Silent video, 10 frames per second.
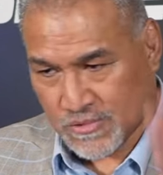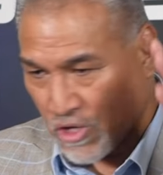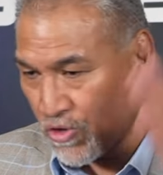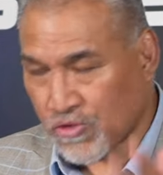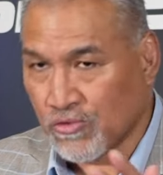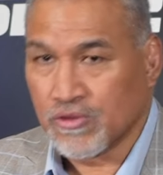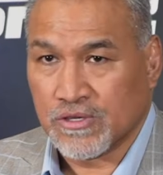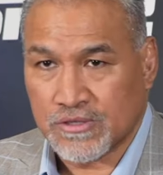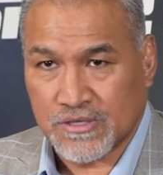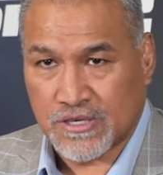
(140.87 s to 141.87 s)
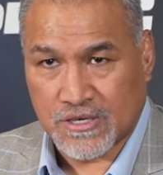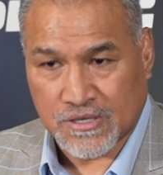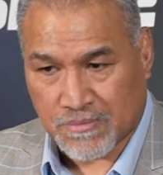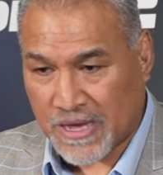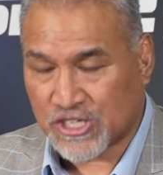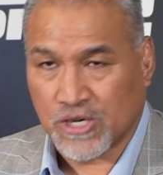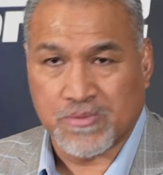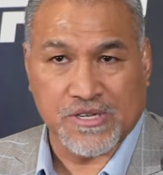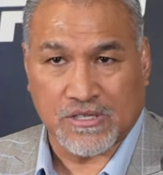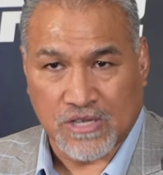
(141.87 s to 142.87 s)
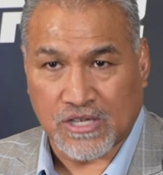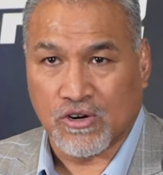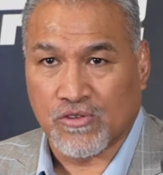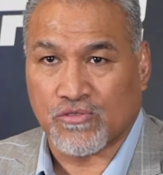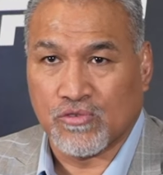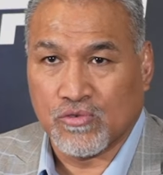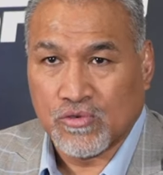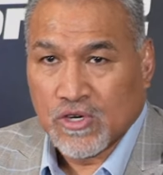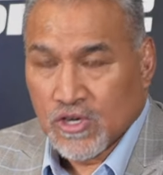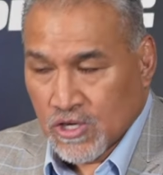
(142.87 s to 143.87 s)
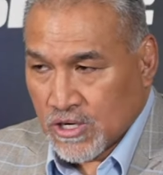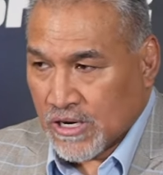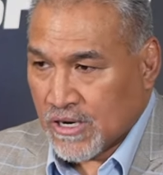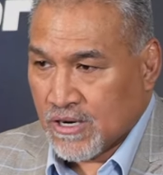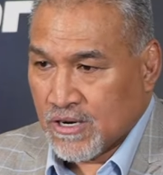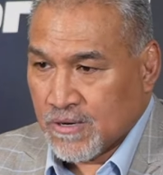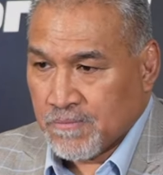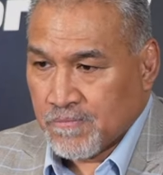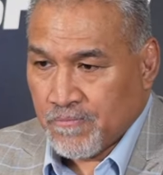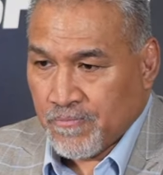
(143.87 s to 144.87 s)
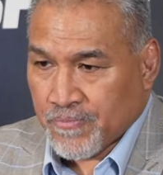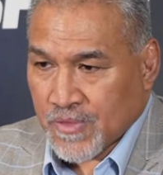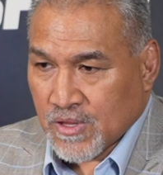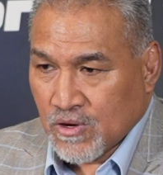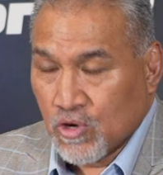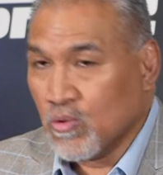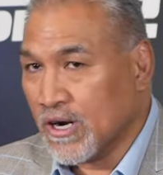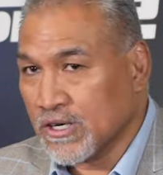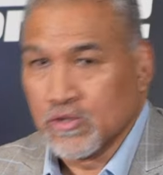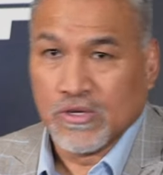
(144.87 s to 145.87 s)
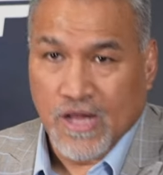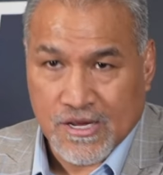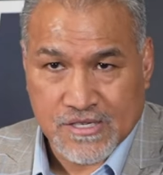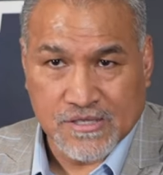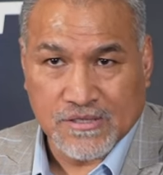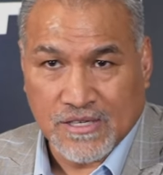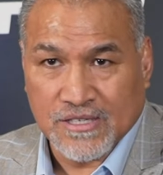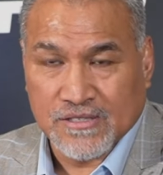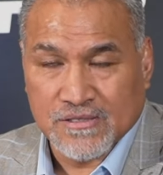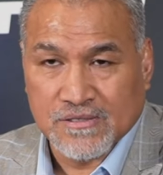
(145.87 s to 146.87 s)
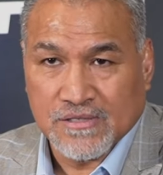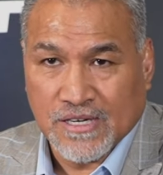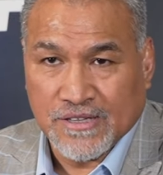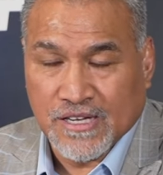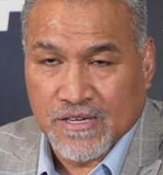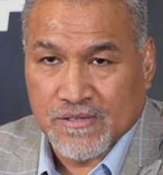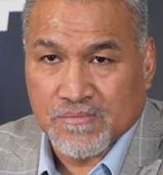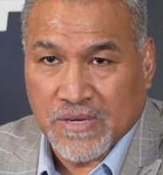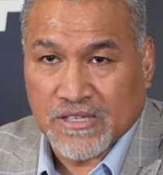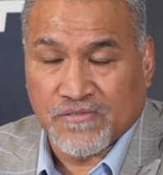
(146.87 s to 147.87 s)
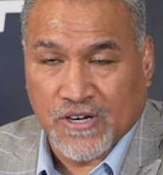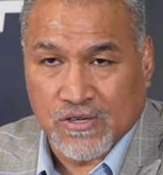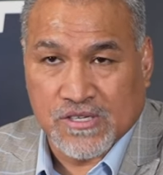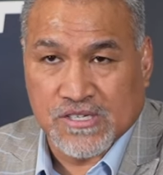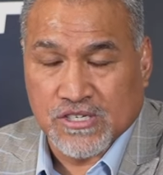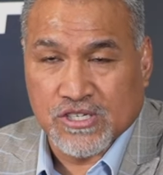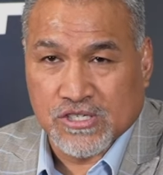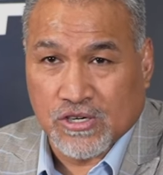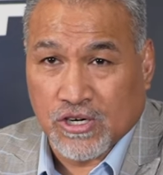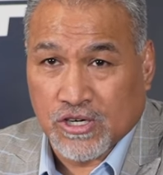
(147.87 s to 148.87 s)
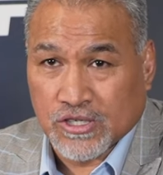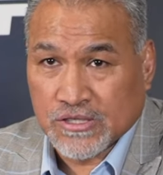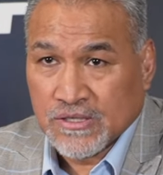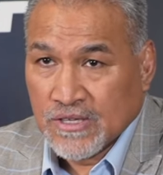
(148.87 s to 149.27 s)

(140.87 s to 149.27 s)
go through the, the, the matchups and, and, go through um, who won, who lost, and, and, and then make the final decisions on